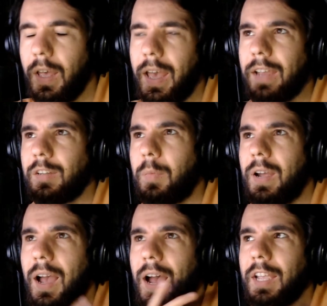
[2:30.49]
Actually,
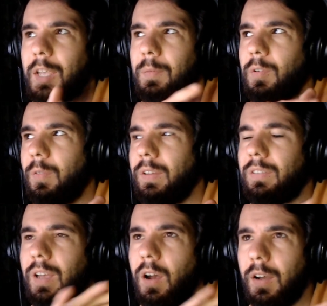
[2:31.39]
my argument for
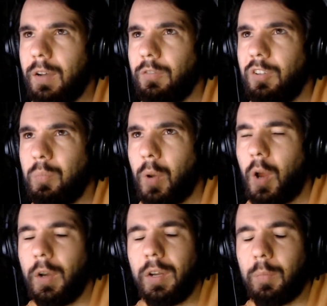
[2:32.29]
this, I have just
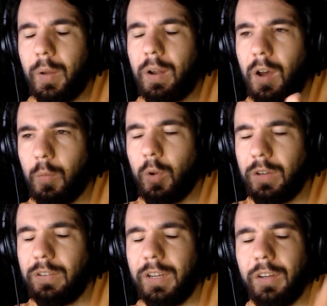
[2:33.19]
blown it, but I will
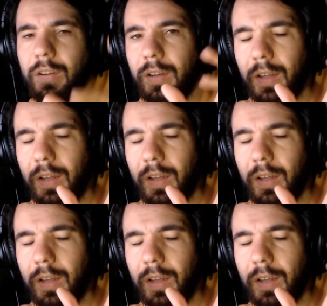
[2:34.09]
continue.